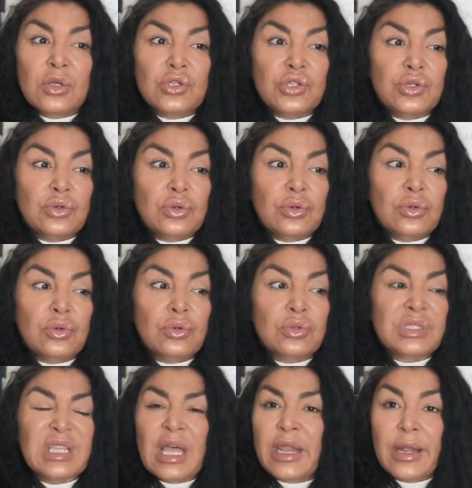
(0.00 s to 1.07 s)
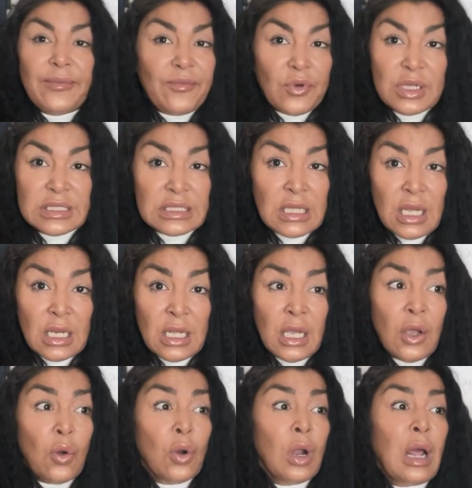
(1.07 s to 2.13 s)
to sign up for
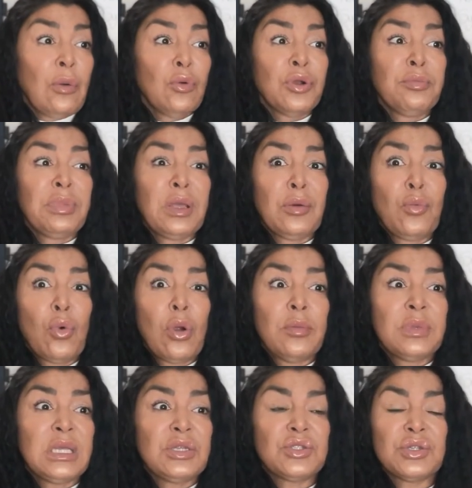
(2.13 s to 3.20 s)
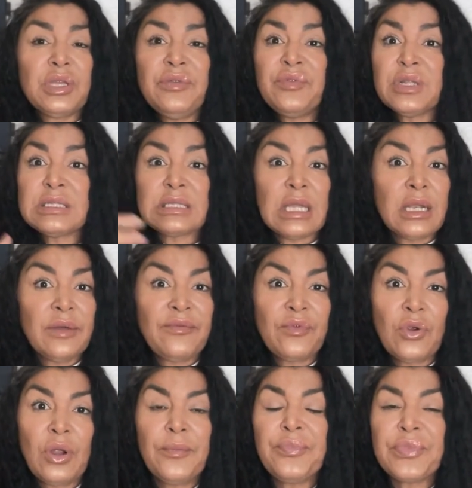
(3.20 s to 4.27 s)
Asana or I wouldn't be a warm lead to even sign up
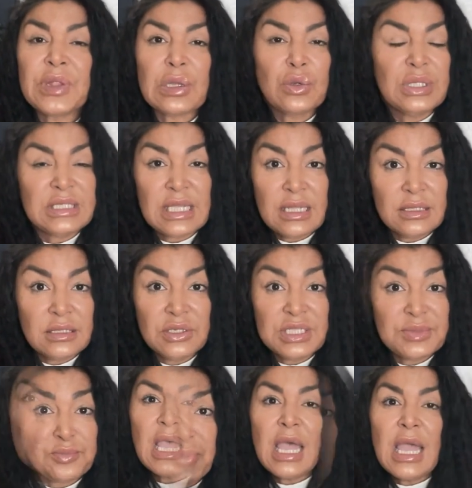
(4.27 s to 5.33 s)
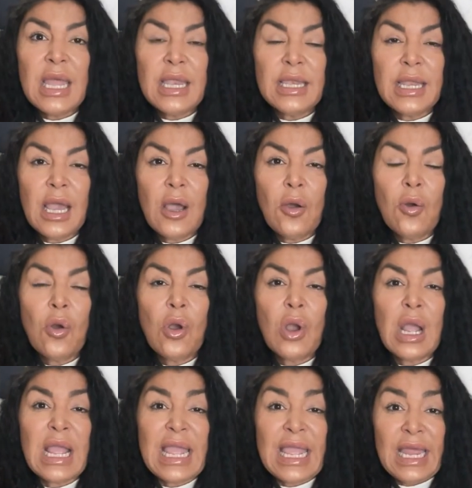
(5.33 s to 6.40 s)
for Louise Henry's program, right?